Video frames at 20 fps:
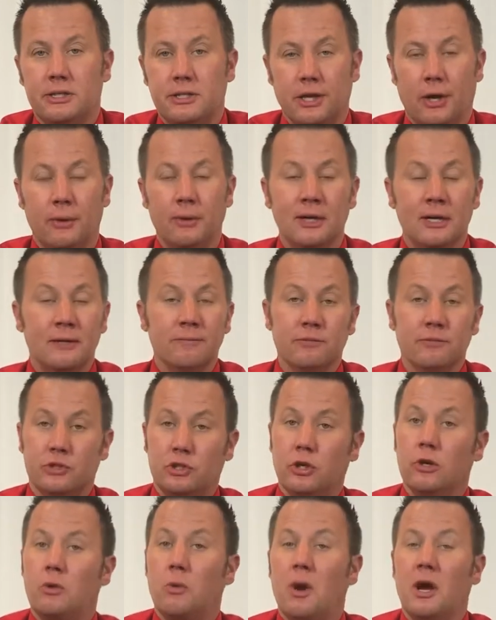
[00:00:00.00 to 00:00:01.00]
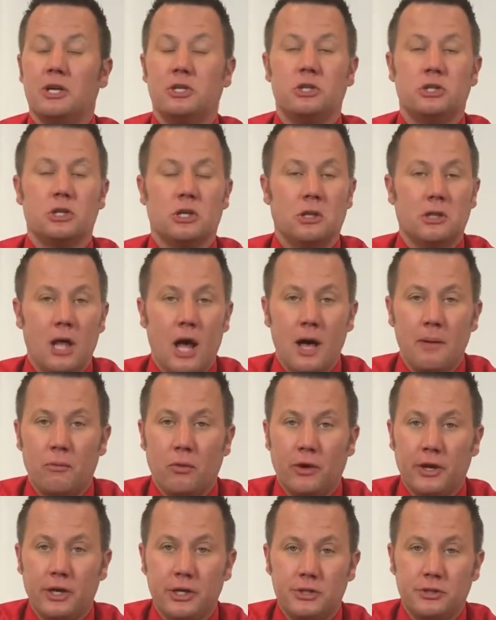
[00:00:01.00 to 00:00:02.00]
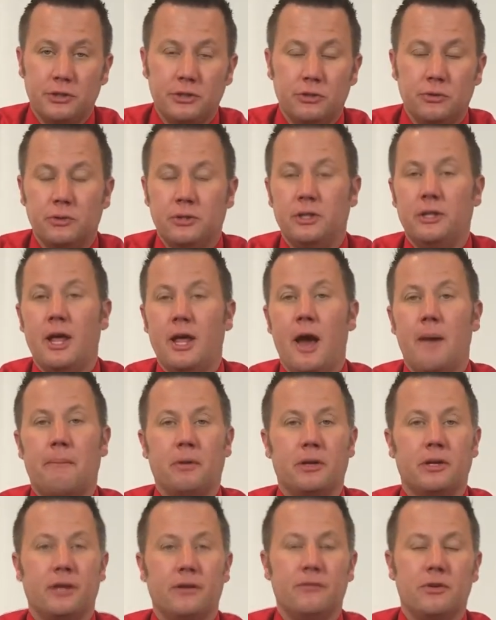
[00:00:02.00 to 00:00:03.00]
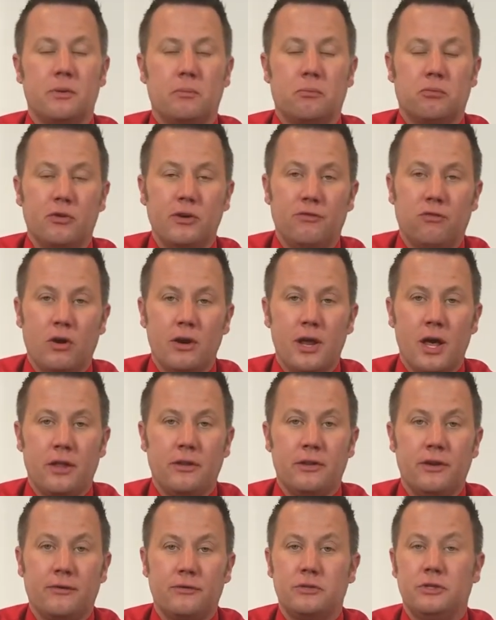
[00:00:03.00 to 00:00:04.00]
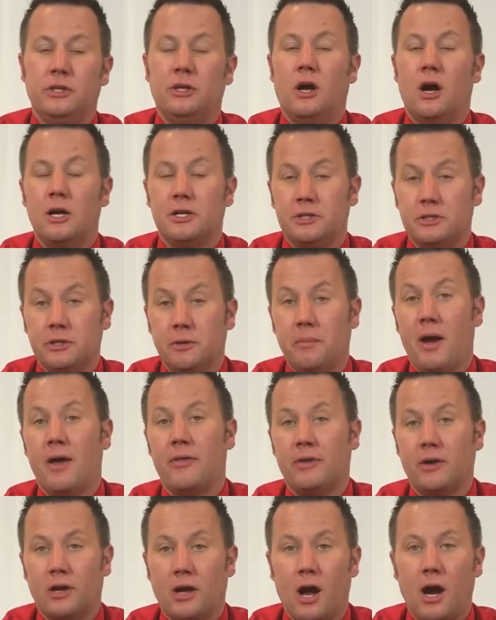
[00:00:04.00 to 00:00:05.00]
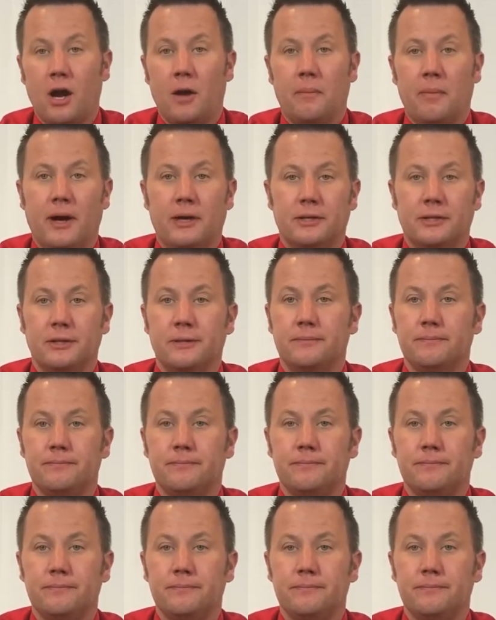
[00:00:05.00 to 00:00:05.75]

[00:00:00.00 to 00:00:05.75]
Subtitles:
So it's a good question. There's a lot more history to it than that, but I'll give you a brief rundown of the difference between an osteopath and a chiropractor.